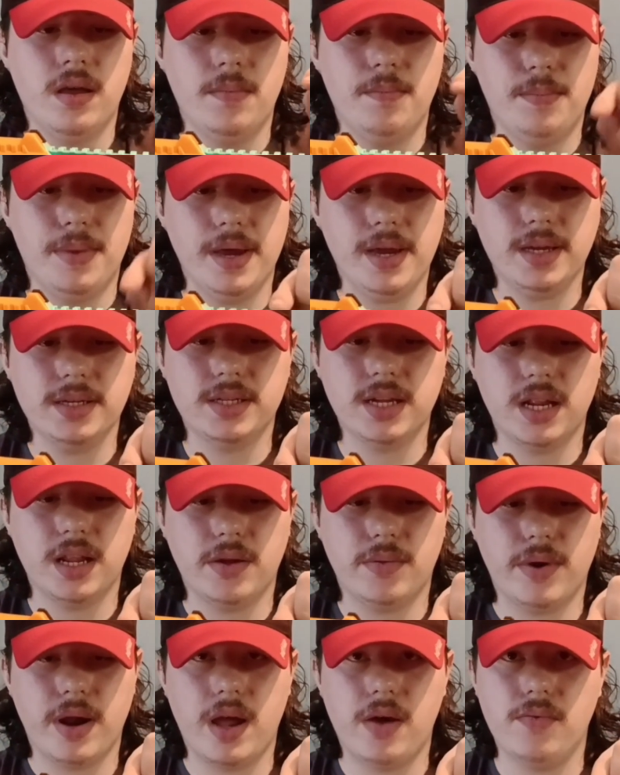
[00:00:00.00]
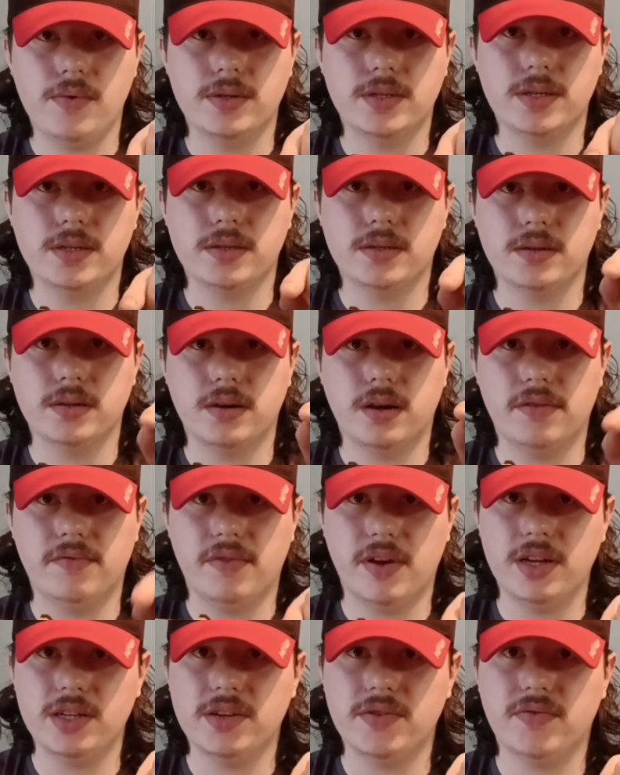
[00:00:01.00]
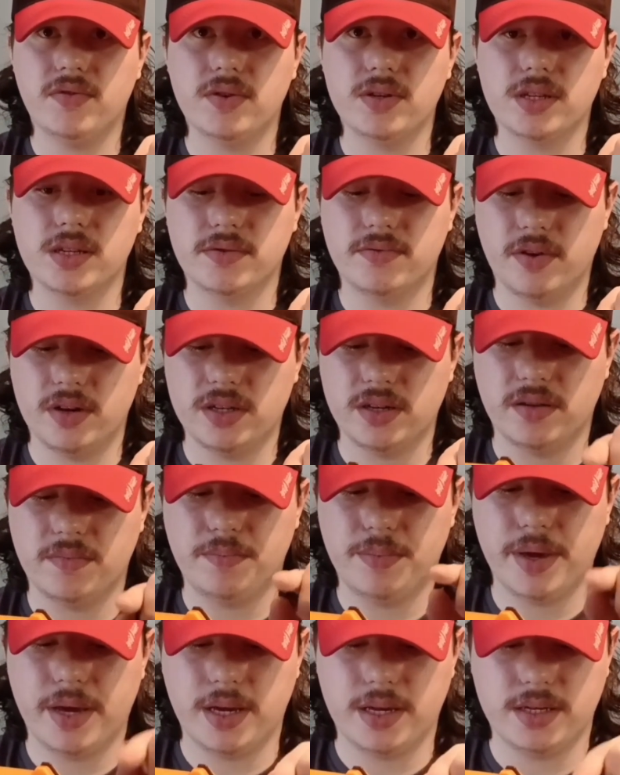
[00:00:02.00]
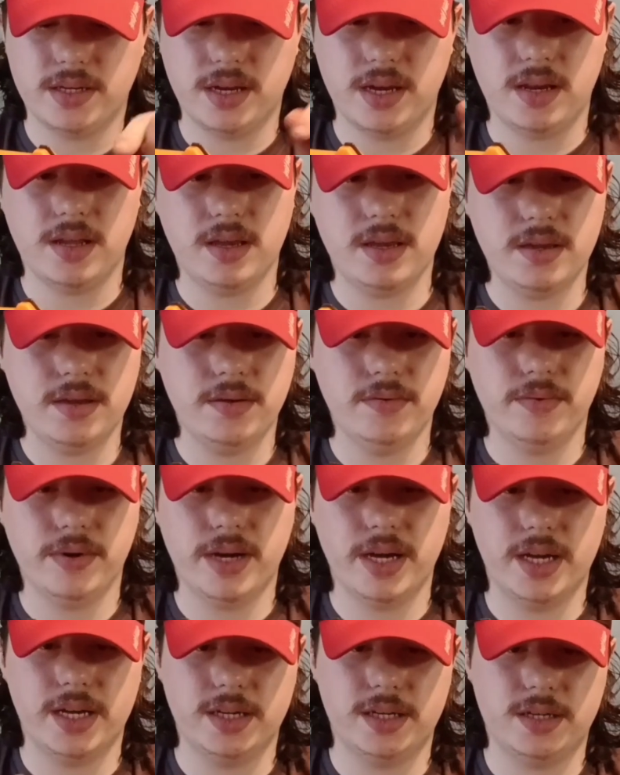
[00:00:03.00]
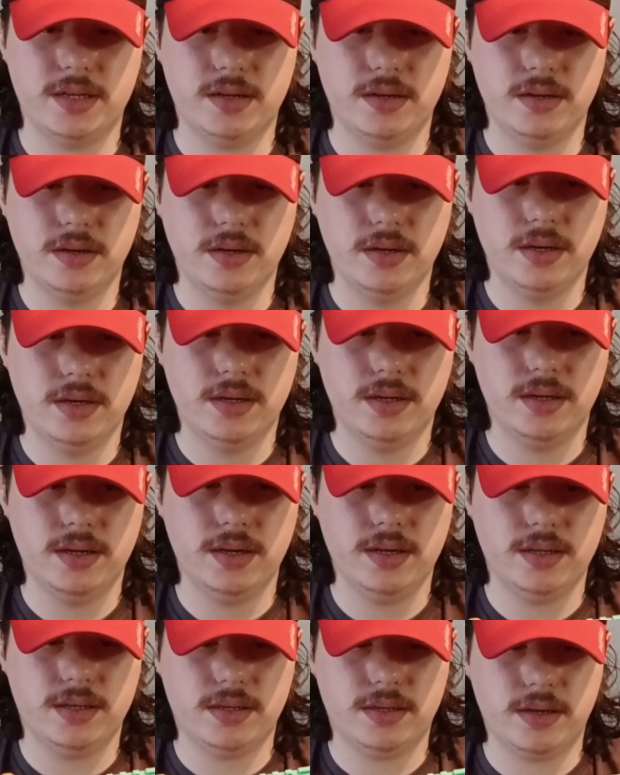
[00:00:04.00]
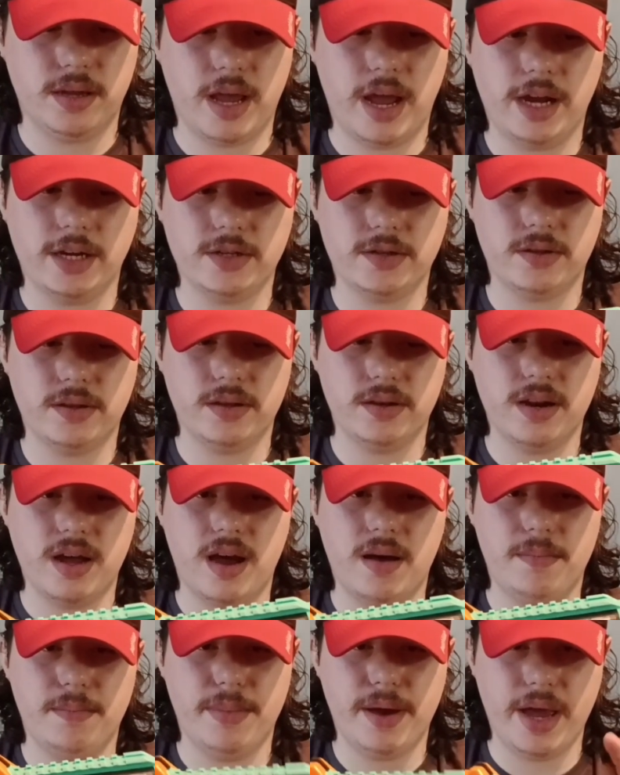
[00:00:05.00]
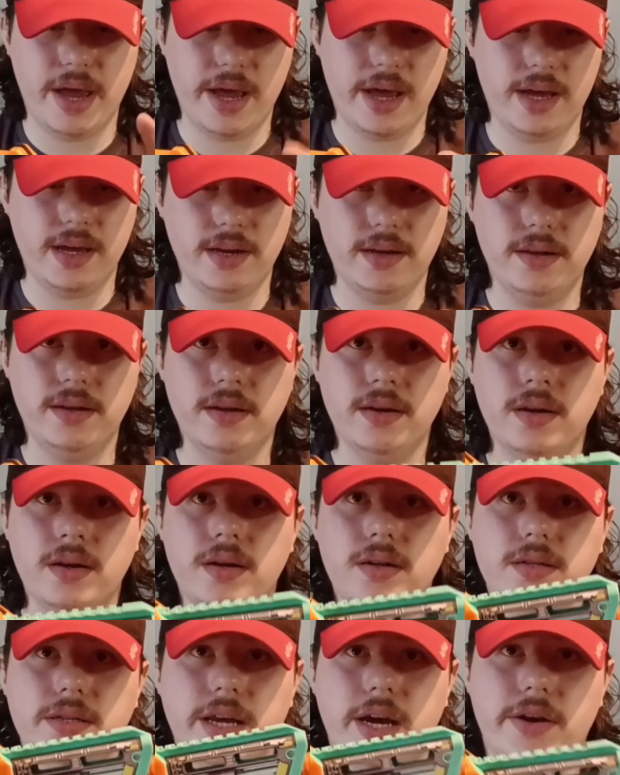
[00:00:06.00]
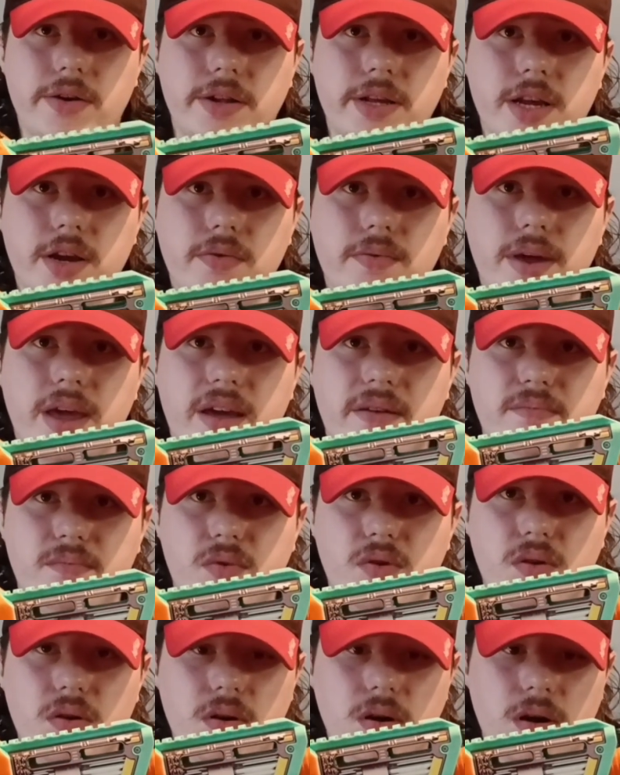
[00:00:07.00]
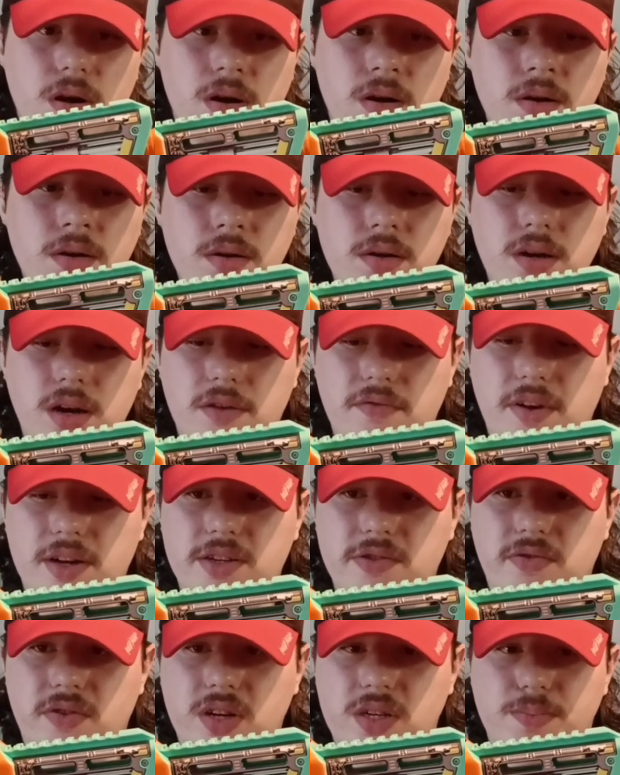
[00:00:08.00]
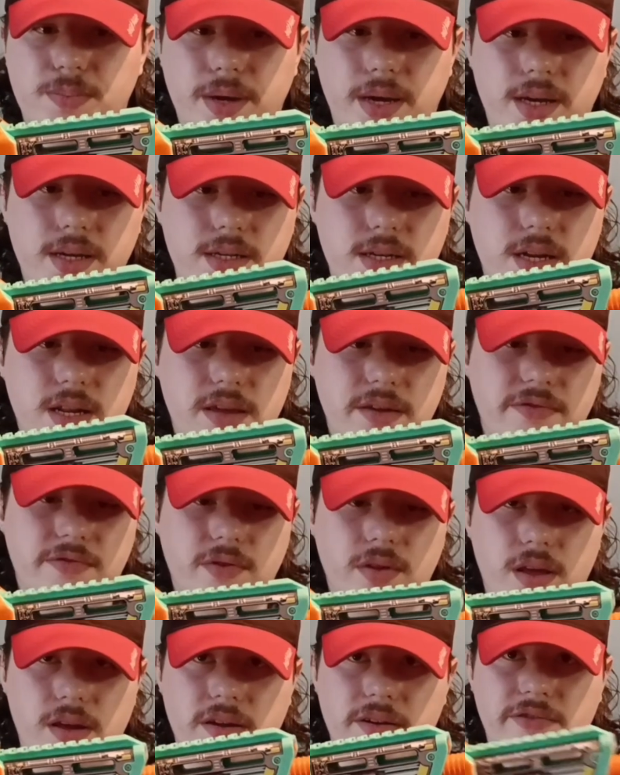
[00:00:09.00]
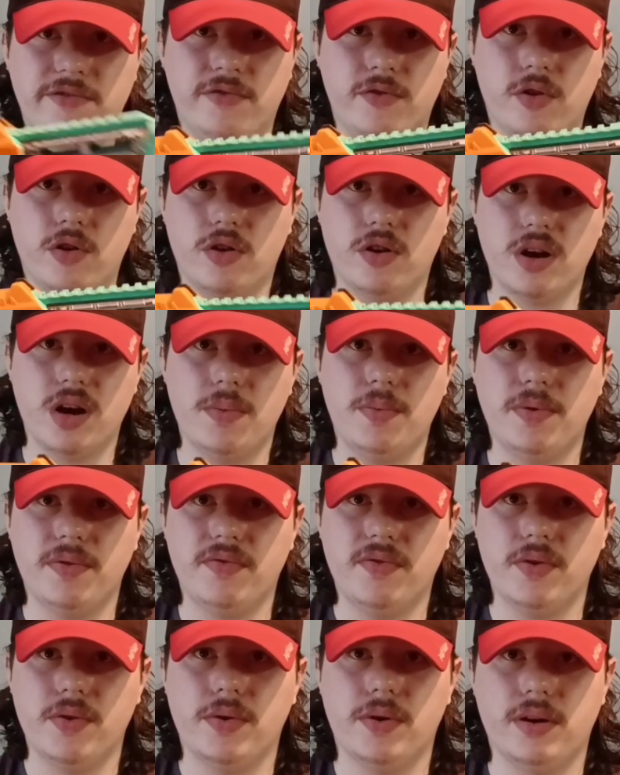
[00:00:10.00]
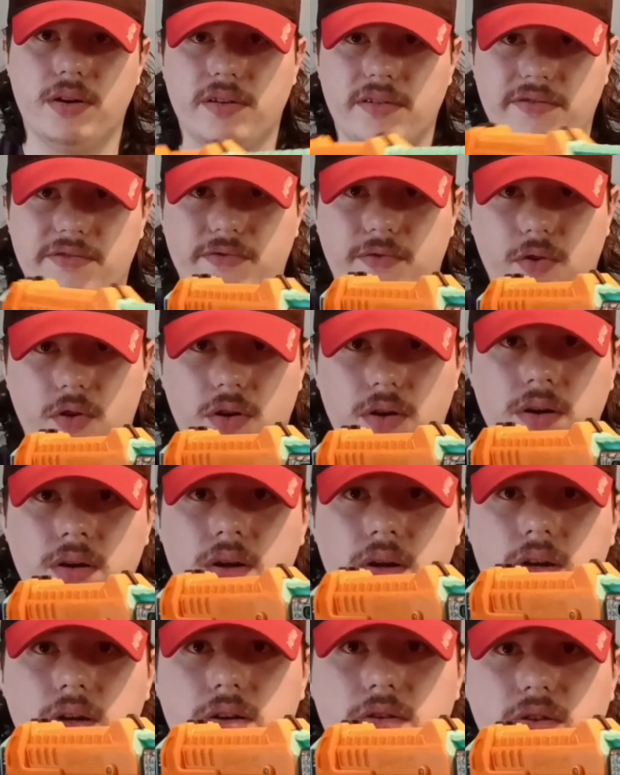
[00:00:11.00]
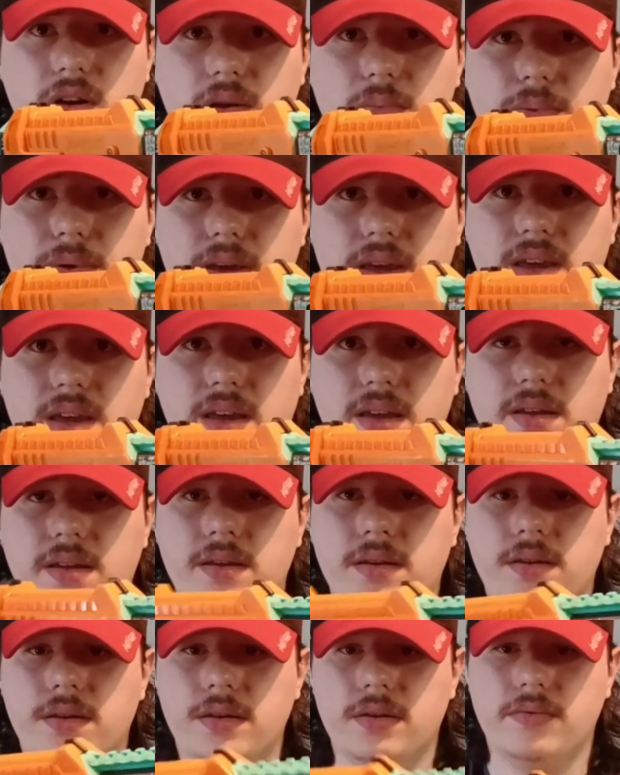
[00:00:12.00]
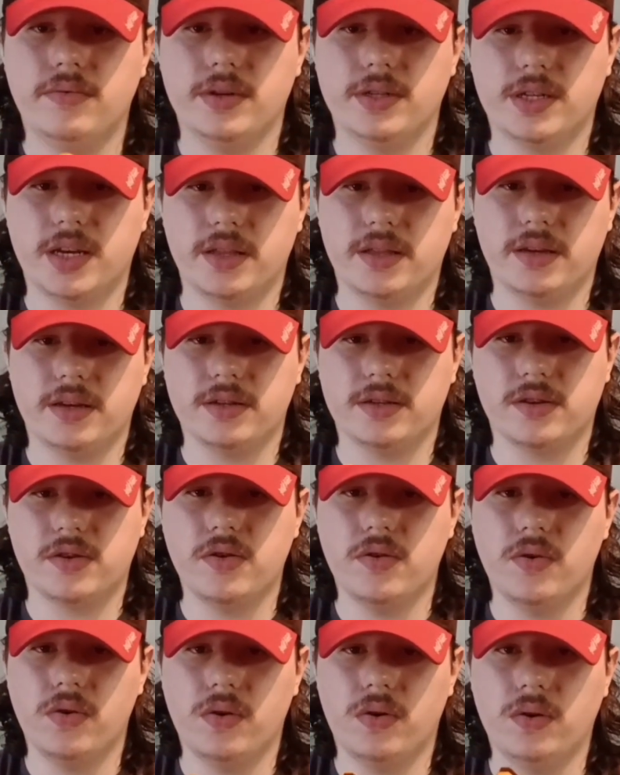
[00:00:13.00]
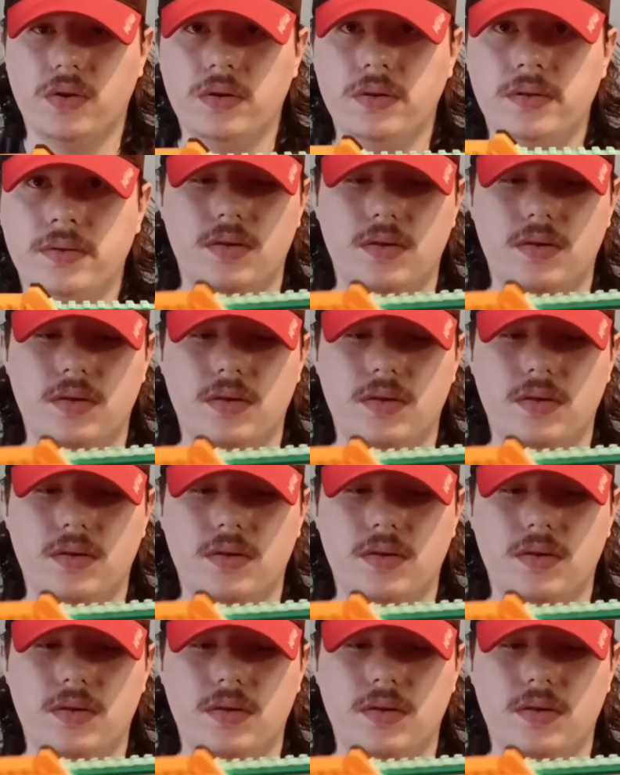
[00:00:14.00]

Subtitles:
Picatinny rail, which is Adventure Force's version of Picatinny, which it's actually not bad. Down here we have more Adventure Force Picatinny for like a foregrip if you want to foregrip it, which I think is cool.